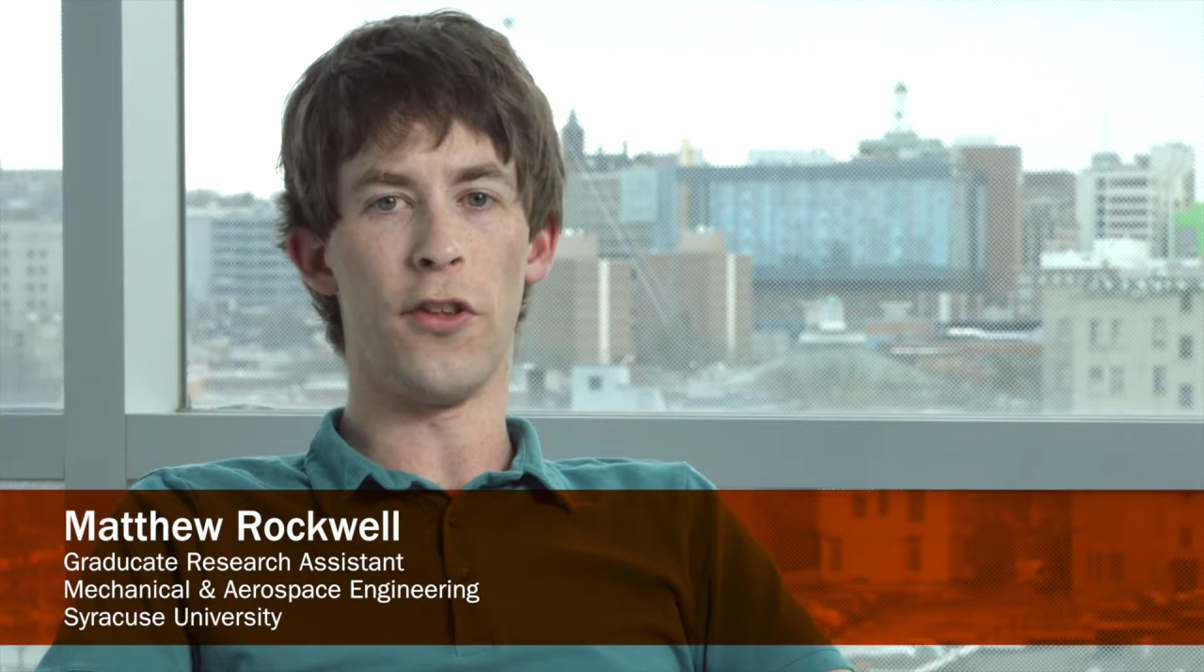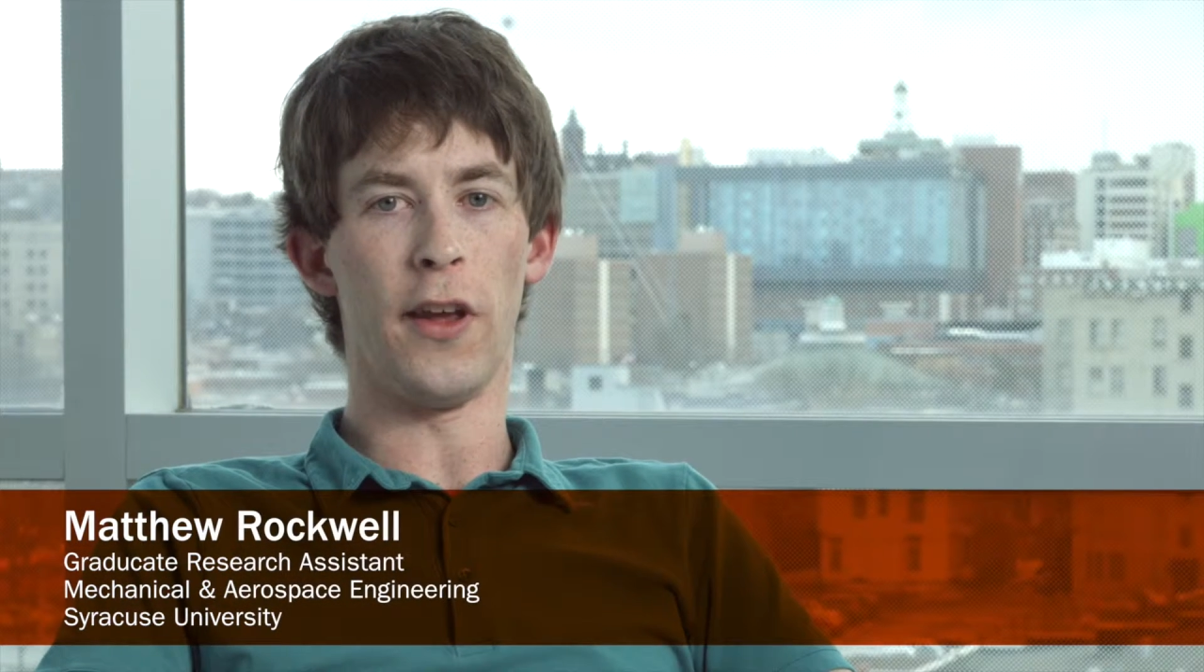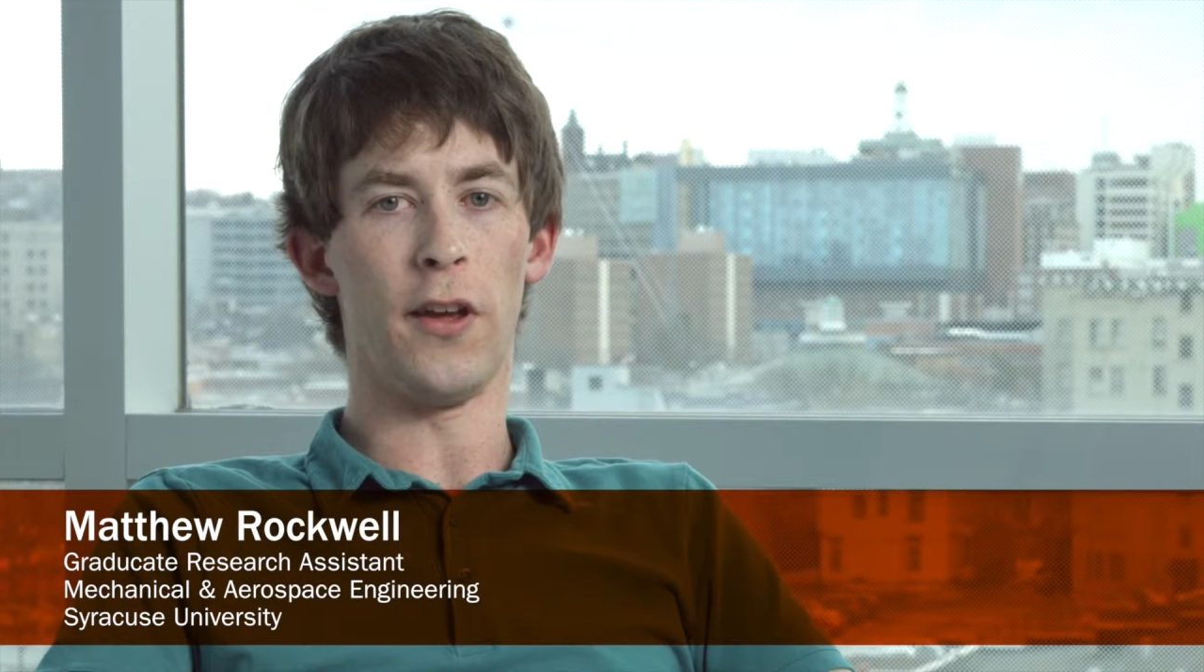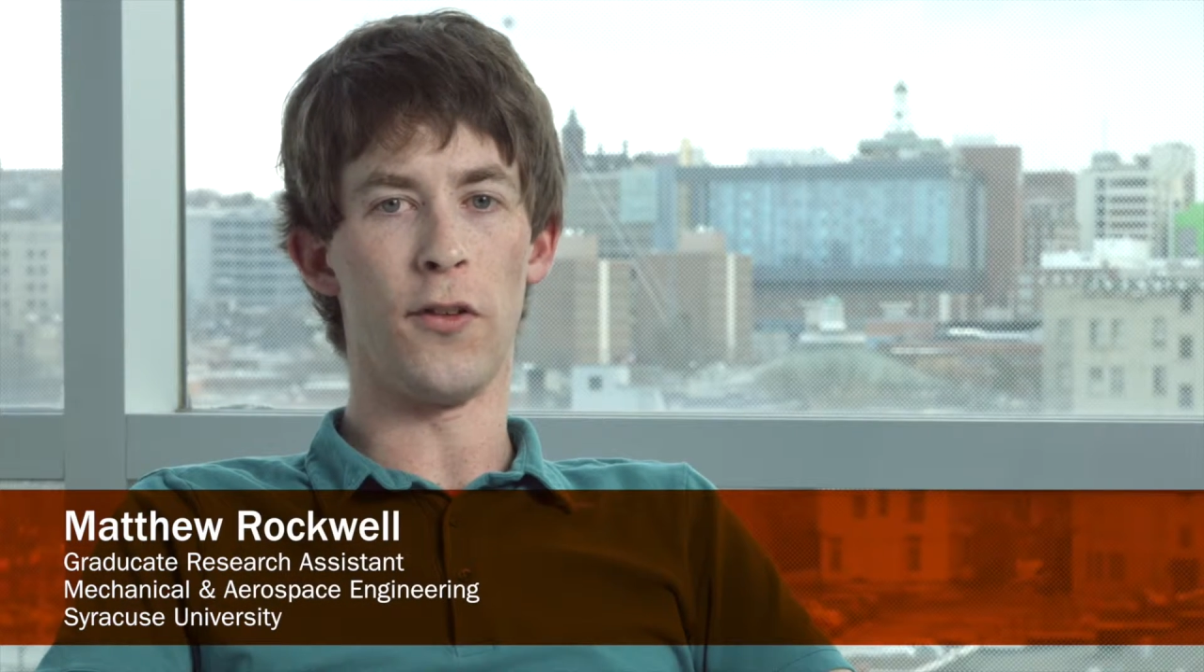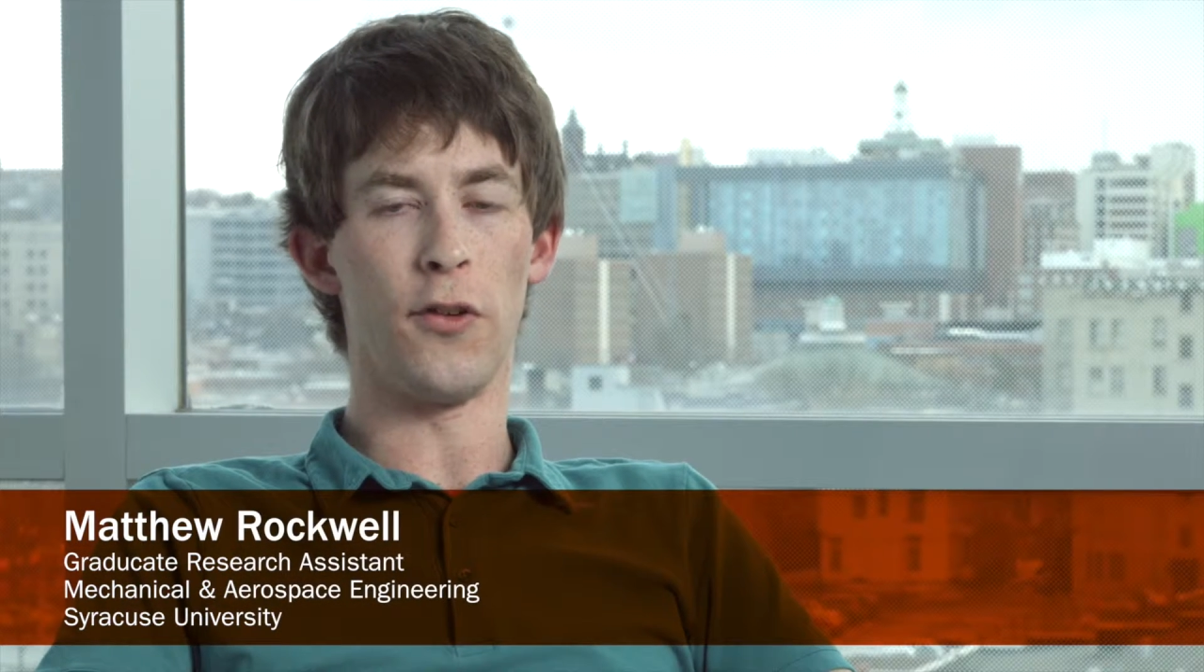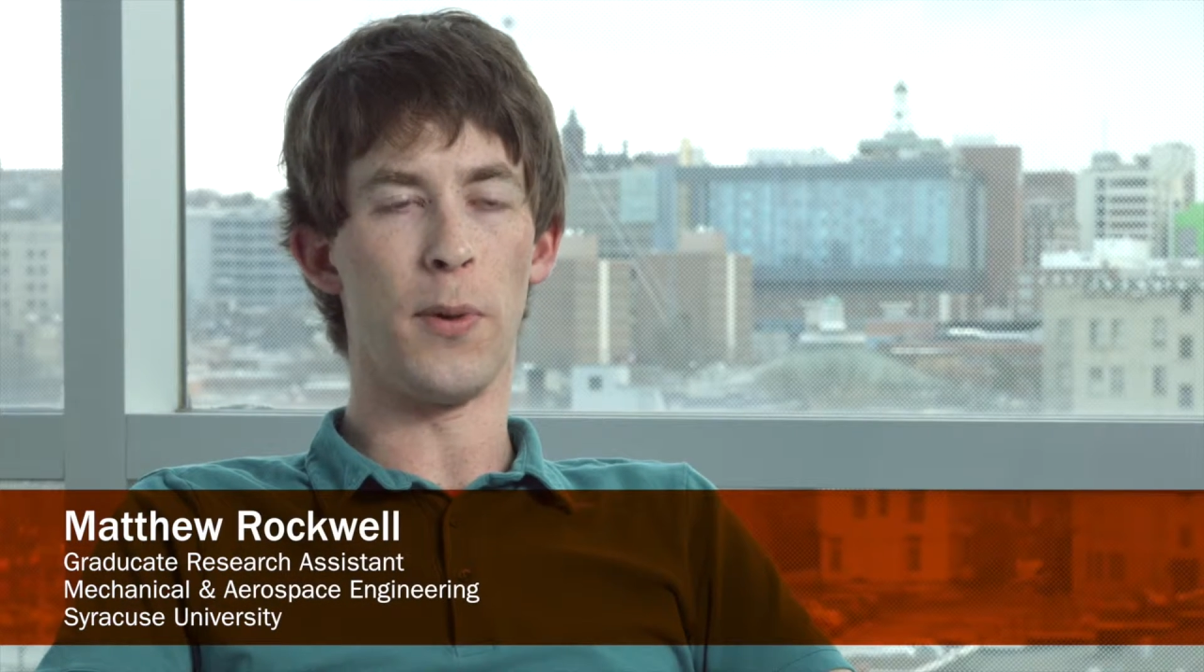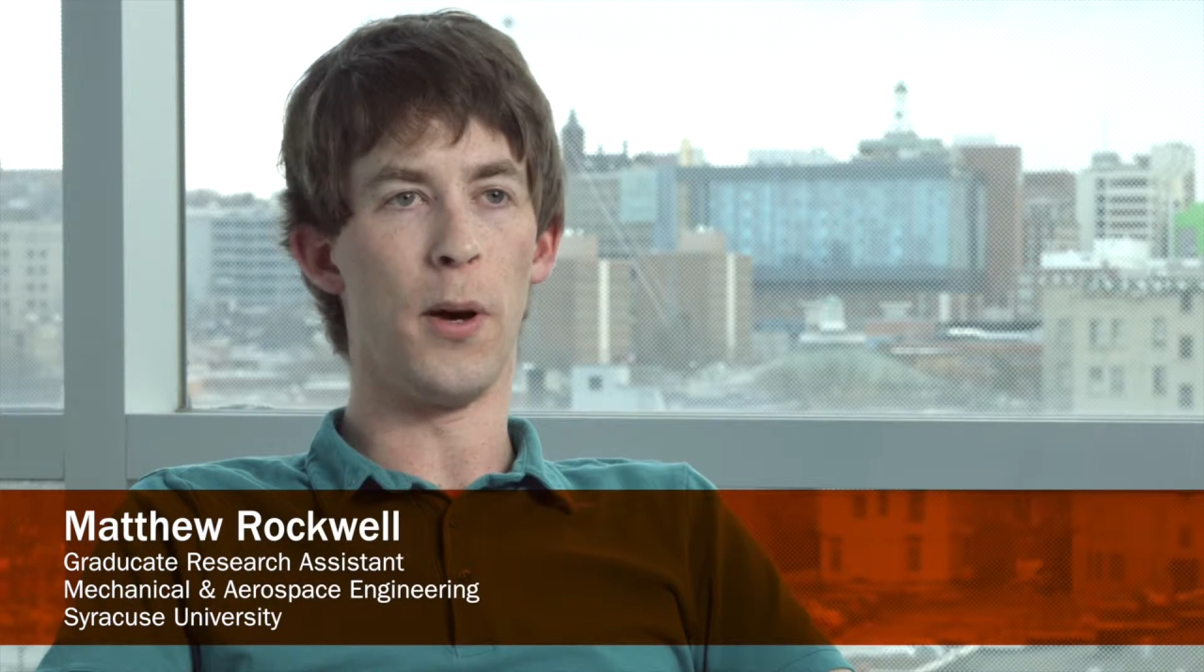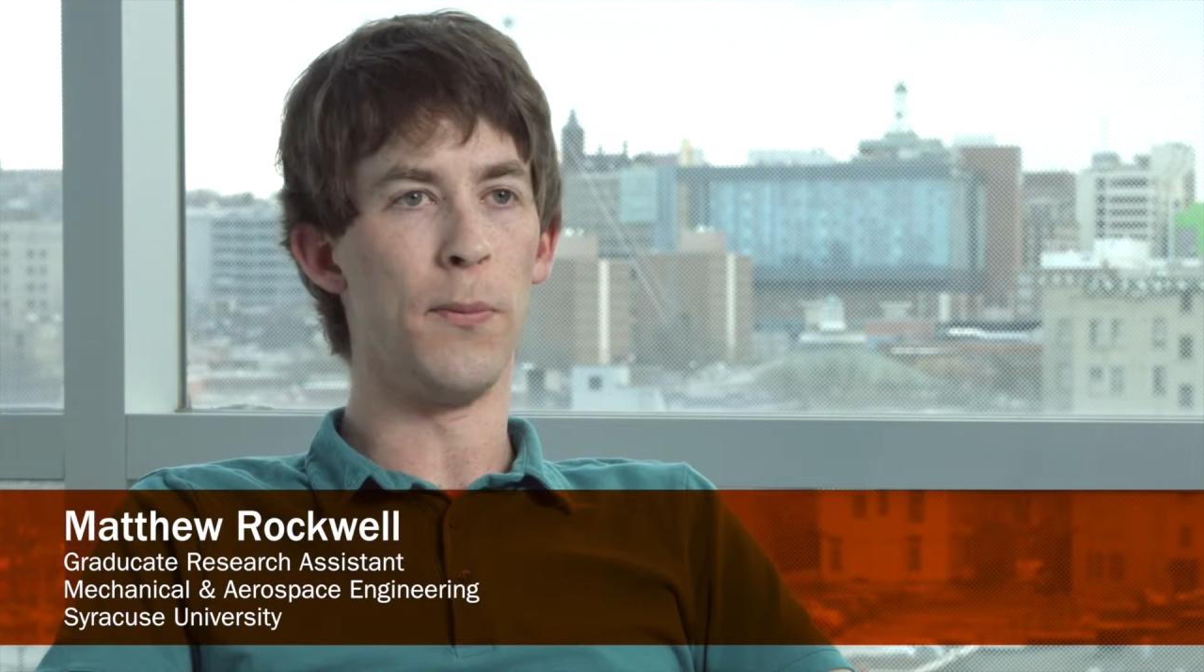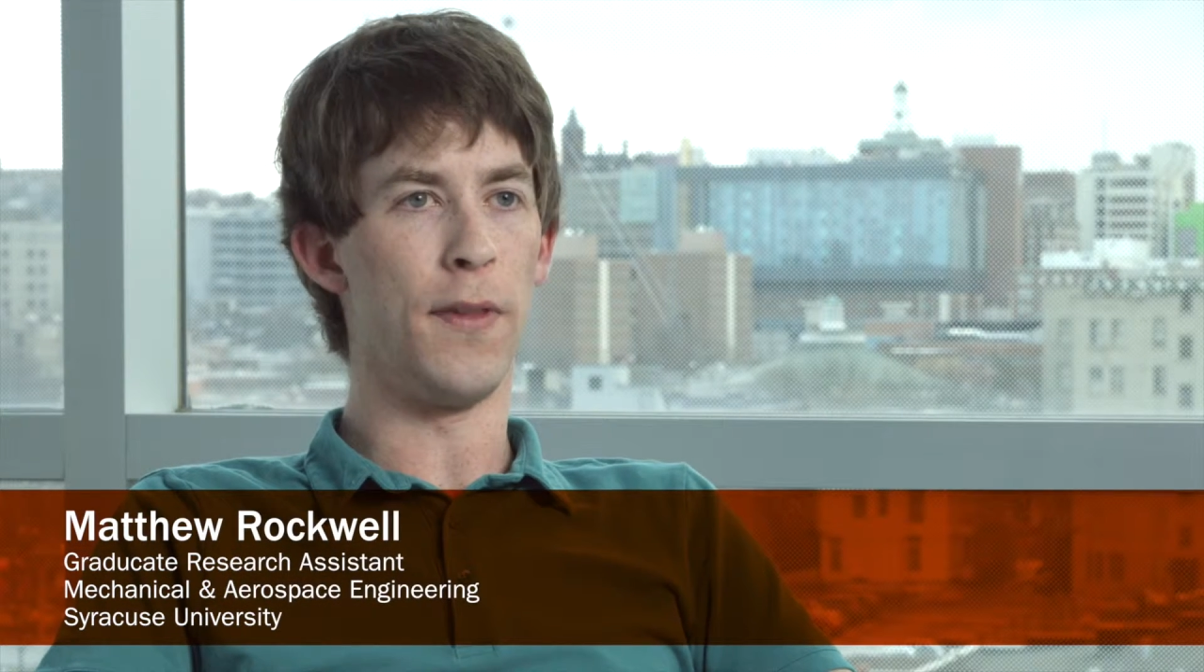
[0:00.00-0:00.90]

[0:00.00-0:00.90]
like there's a pump